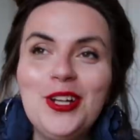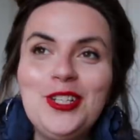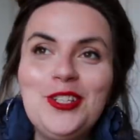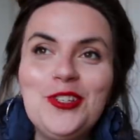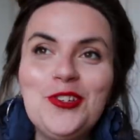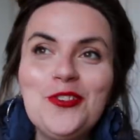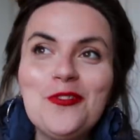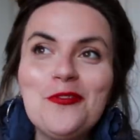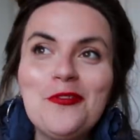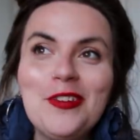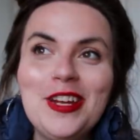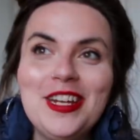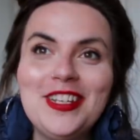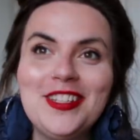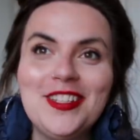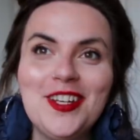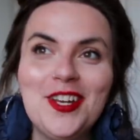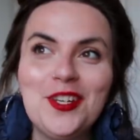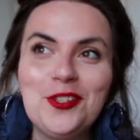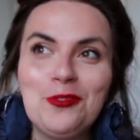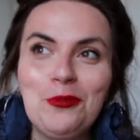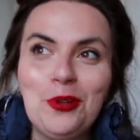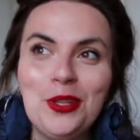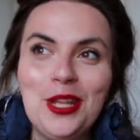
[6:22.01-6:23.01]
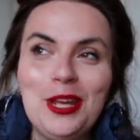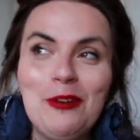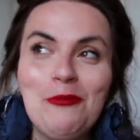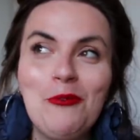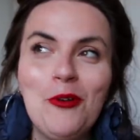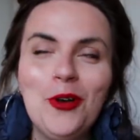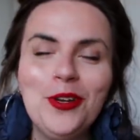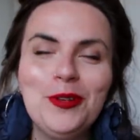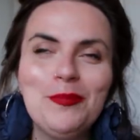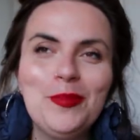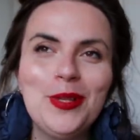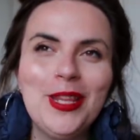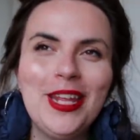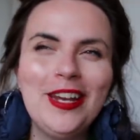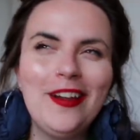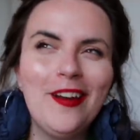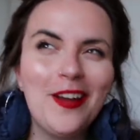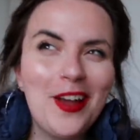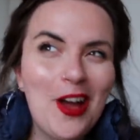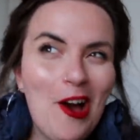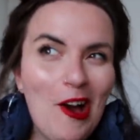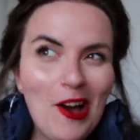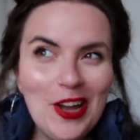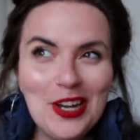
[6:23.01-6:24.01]
I do research what they want, but then
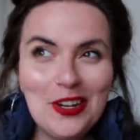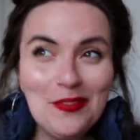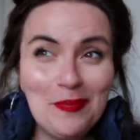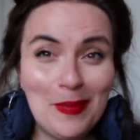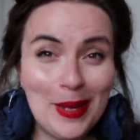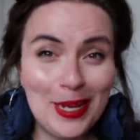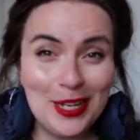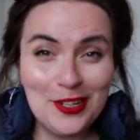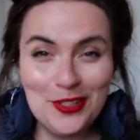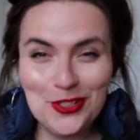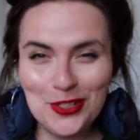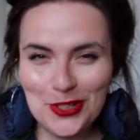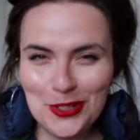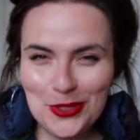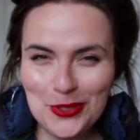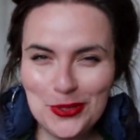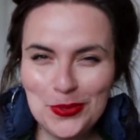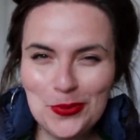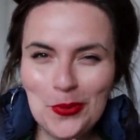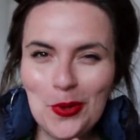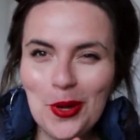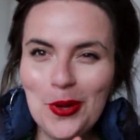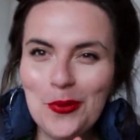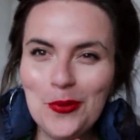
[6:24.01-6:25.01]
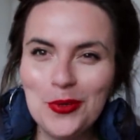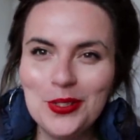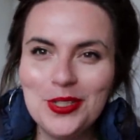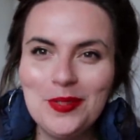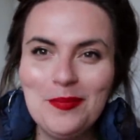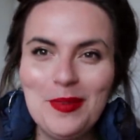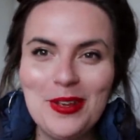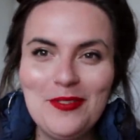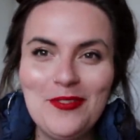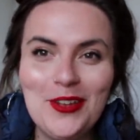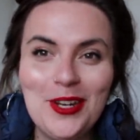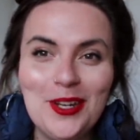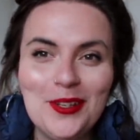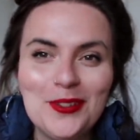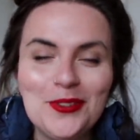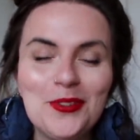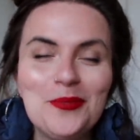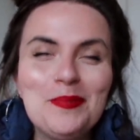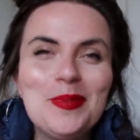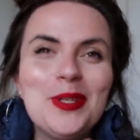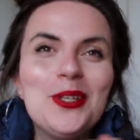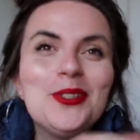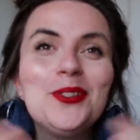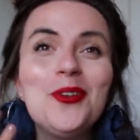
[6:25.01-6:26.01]
I kind of pick and choose what I want to make videos
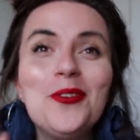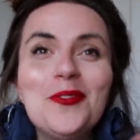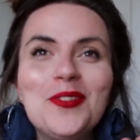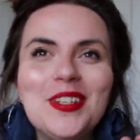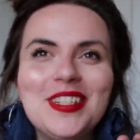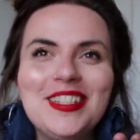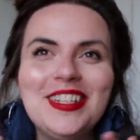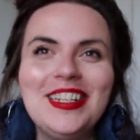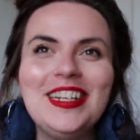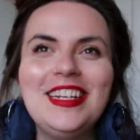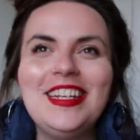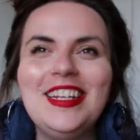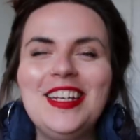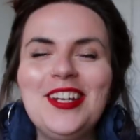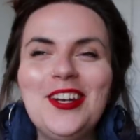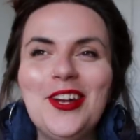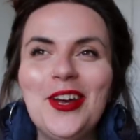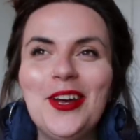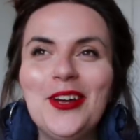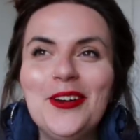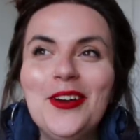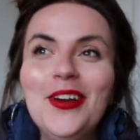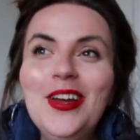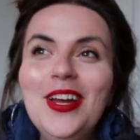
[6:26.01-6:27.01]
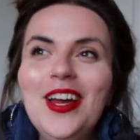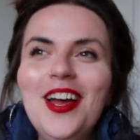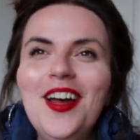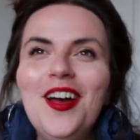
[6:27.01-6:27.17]
on, because obviously, you know,